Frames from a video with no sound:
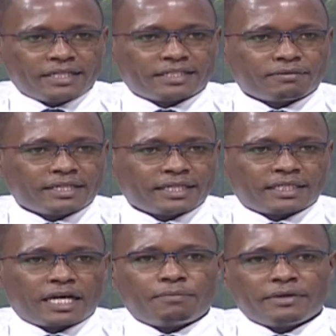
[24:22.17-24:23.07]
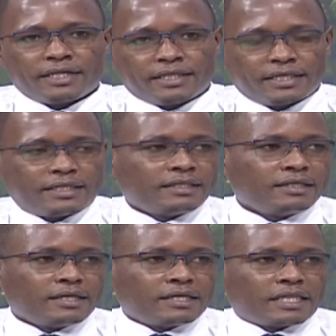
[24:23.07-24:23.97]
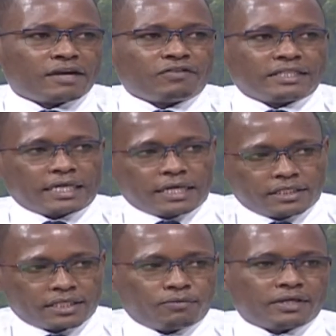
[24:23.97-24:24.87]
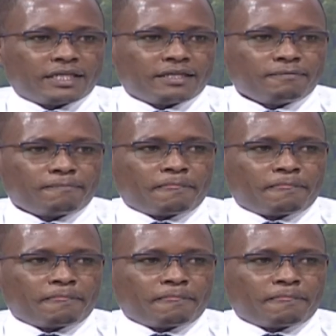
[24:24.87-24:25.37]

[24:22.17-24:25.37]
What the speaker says: It's something that happened, and then they have a child somewhere there,